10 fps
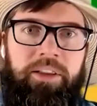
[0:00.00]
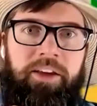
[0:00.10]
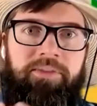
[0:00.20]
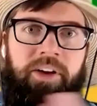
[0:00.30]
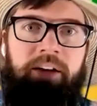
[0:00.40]

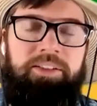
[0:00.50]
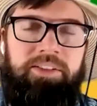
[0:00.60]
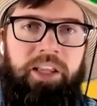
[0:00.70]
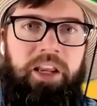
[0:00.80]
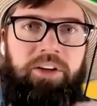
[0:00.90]
life on a
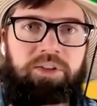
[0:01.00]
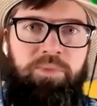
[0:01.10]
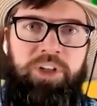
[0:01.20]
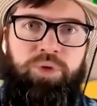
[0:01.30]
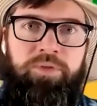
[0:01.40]
stage
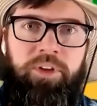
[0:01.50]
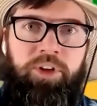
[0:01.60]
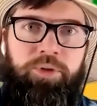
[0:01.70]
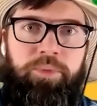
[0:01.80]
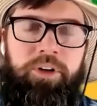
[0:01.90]
mixed with a
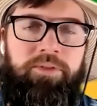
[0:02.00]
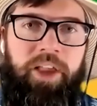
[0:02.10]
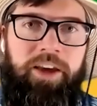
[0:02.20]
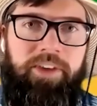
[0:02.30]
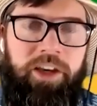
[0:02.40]
little bit of
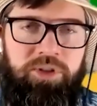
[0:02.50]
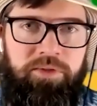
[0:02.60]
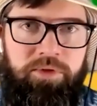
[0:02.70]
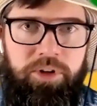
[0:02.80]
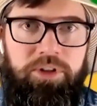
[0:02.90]
live
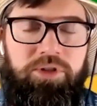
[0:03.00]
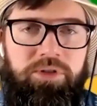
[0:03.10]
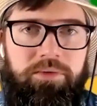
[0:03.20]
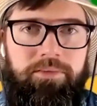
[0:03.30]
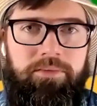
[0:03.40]
action footage.